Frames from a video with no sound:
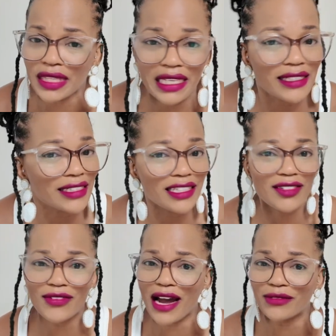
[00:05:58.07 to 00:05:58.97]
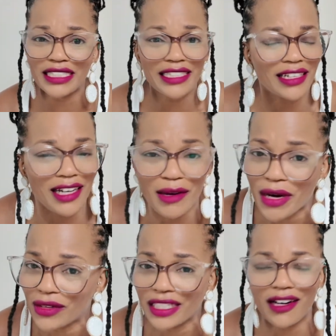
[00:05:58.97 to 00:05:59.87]
Stick around with Stella. I'm
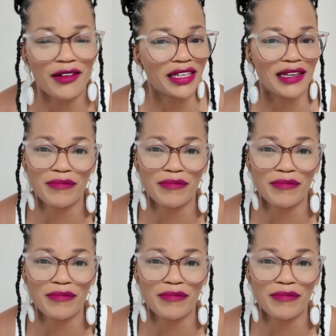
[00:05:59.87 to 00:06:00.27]
only going to get